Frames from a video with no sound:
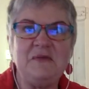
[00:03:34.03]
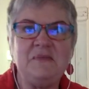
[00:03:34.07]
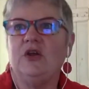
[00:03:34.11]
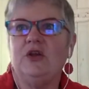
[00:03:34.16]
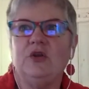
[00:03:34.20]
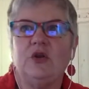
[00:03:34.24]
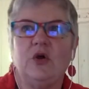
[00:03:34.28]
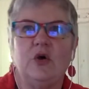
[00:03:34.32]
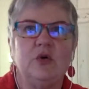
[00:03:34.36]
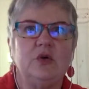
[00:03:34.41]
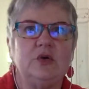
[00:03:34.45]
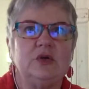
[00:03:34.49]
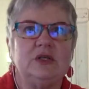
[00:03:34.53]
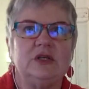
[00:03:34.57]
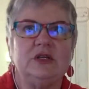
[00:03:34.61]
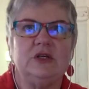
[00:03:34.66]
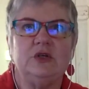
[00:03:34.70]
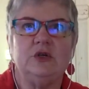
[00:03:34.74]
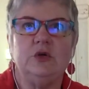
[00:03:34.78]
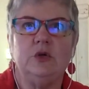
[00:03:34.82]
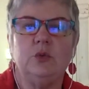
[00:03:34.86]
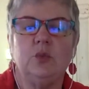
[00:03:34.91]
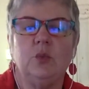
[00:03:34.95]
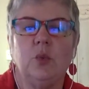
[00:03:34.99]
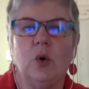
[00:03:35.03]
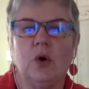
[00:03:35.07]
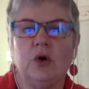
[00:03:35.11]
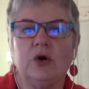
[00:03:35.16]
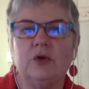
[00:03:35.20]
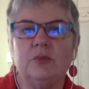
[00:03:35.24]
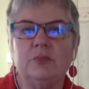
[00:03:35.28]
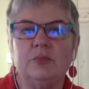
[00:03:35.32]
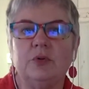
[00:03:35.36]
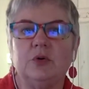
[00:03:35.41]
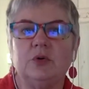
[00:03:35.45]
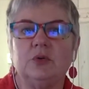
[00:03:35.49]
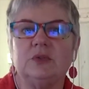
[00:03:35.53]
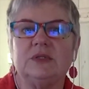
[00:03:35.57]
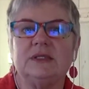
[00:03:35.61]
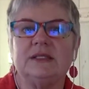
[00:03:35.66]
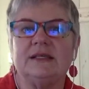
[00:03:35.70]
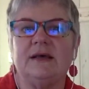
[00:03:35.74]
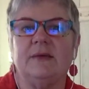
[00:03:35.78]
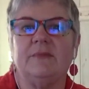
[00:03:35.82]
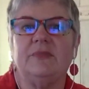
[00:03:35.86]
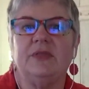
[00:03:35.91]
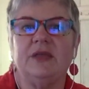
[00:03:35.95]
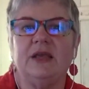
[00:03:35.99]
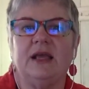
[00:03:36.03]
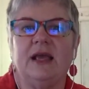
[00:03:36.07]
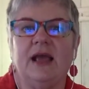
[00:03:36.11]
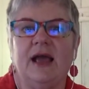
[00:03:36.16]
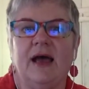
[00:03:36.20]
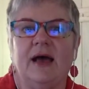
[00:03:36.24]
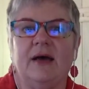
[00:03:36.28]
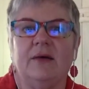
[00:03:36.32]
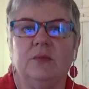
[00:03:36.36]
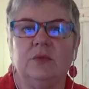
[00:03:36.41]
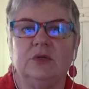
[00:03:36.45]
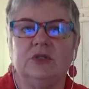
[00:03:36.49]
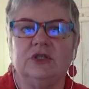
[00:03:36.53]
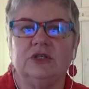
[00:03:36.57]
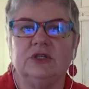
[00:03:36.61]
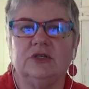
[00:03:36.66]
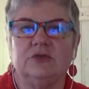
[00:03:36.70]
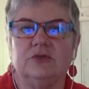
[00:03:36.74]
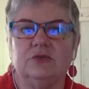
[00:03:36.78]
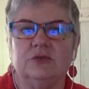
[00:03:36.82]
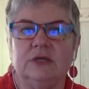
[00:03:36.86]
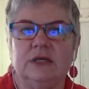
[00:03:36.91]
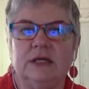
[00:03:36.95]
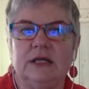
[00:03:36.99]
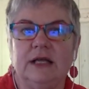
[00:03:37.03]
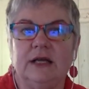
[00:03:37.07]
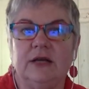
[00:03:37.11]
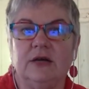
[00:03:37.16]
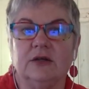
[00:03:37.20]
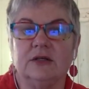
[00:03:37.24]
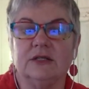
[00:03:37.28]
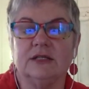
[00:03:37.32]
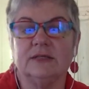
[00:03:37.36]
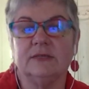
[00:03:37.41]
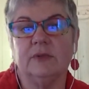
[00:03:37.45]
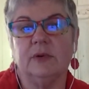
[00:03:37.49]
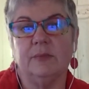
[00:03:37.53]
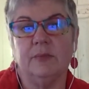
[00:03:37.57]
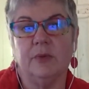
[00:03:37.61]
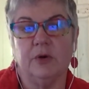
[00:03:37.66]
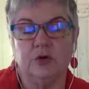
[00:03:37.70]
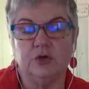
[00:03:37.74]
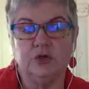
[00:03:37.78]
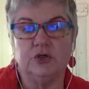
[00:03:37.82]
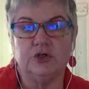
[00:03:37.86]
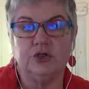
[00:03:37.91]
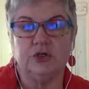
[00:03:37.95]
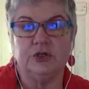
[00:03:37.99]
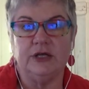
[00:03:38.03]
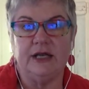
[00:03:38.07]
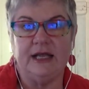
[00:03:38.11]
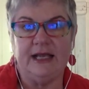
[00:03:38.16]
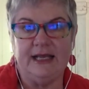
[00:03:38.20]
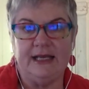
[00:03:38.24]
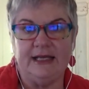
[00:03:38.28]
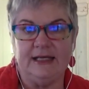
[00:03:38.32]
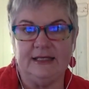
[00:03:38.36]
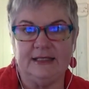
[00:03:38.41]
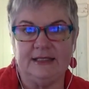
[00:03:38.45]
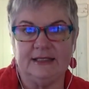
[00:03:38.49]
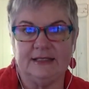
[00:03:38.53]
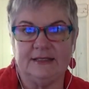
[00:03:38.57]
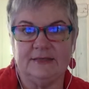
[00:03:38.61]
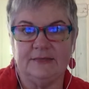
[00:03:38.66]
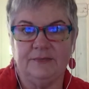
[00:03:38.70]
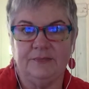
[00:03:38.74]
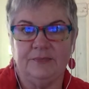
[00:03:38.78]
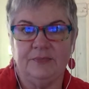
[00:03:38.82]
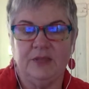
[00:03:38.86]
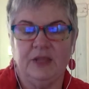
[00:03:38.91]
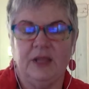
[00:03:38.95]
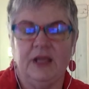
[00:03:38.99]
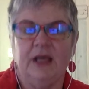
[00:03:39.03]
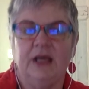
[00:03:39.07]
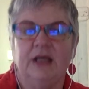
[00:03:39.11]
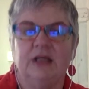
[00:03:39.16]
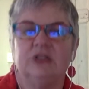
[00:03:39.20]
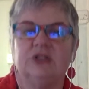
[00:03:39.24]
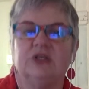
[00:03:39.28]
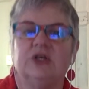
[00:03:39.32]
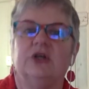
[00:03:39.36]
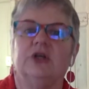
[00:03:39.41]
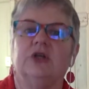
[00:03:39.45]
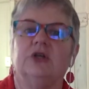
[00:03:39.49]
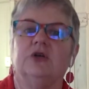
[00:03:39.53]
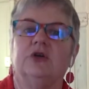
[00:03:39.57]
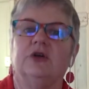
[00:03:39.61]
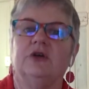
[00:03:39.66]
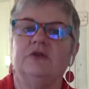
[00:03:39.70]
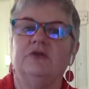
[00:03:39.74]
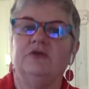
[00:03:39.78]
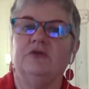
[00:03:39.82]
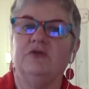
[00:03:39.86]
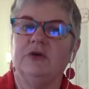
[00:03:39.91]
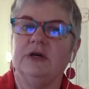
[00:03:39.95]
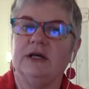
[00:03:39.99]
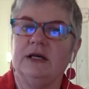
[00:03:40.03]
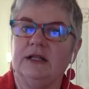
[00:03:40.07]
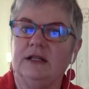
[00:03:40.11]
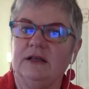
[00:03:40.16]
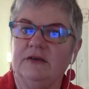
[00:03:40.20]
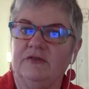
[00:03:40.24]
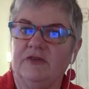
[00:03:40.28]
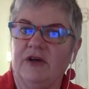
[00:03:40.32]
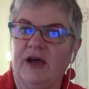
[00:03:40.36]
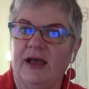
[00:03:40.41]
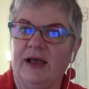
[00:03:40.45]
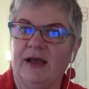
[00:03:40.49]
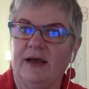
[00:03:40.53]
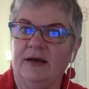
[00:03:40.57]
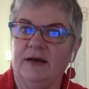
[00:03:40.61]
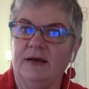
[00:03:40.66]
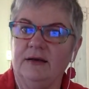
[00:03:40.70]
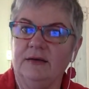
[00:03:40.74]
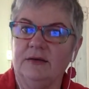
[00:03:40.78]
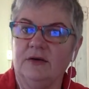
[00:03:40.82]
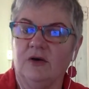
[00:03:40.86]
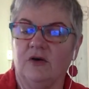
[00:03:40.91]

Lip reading: You want to pull something out which has really got some emotion in it. So you're looking for a cliffhanger.